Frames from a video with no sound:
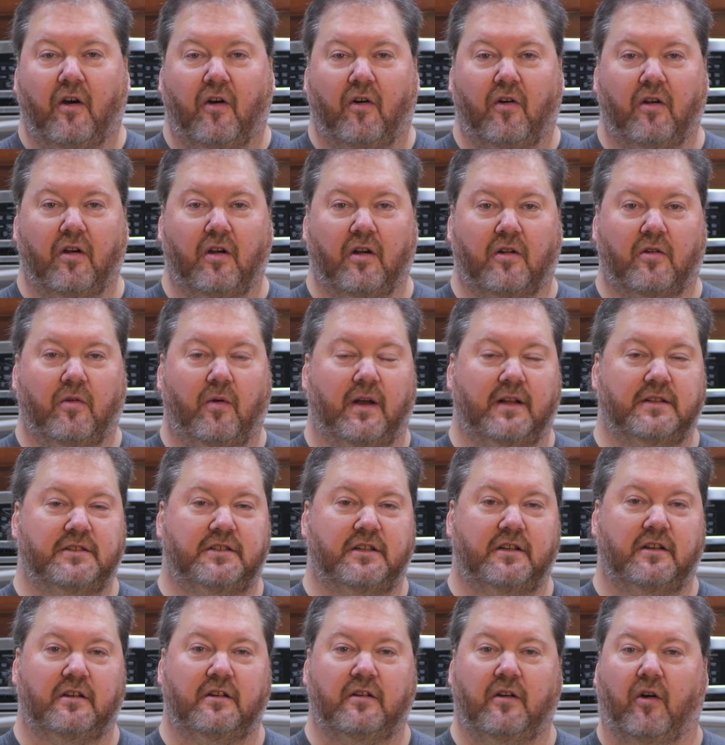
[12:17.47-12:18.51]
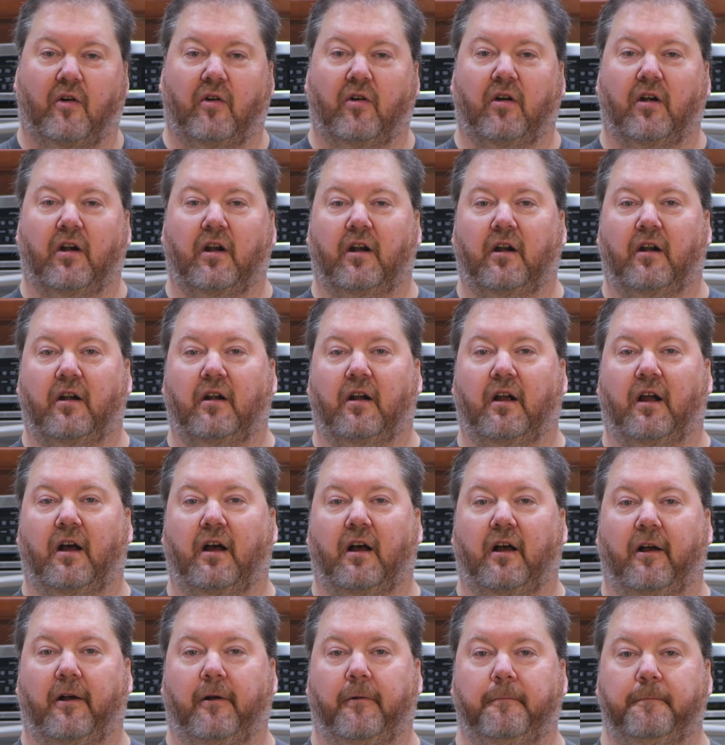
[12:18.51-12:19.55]
or Kwanzaa or
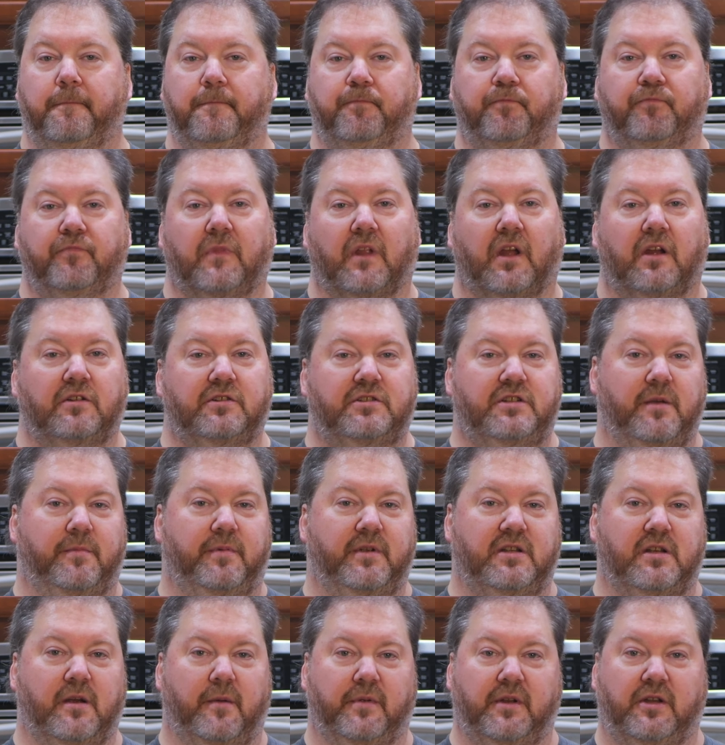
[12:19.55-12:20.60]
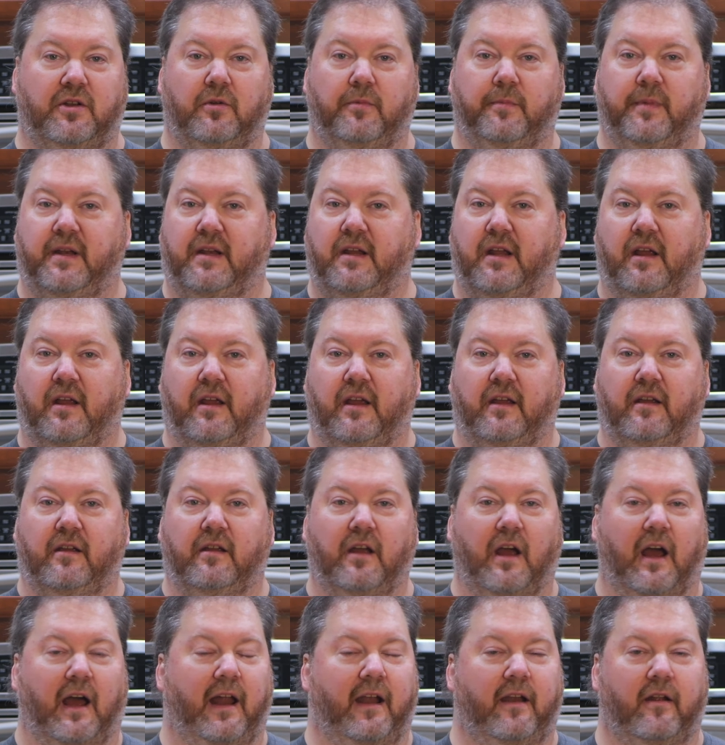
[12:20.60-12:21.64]
um, Jibby Jabby Dooby
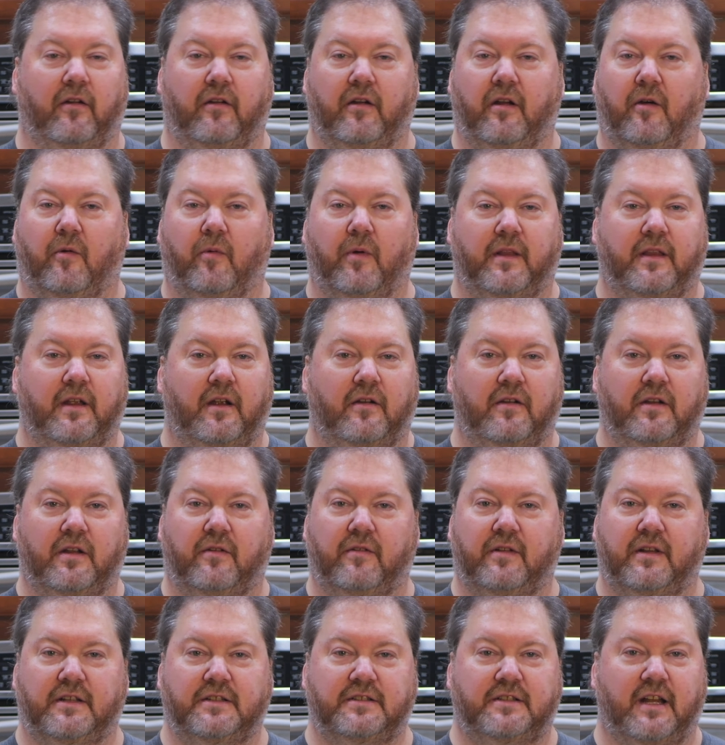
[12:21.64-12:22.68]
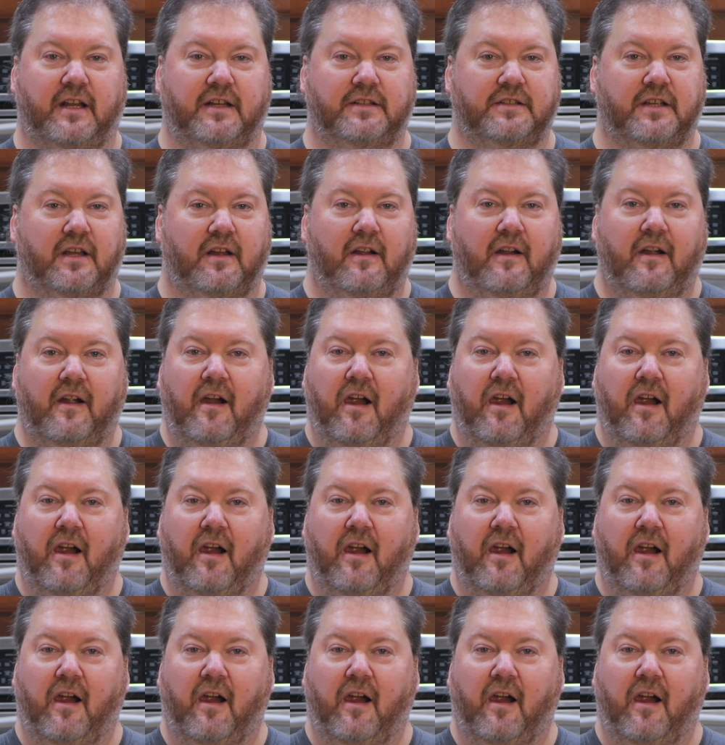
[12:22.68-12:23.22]
Dee. I don't know what they're doing these days.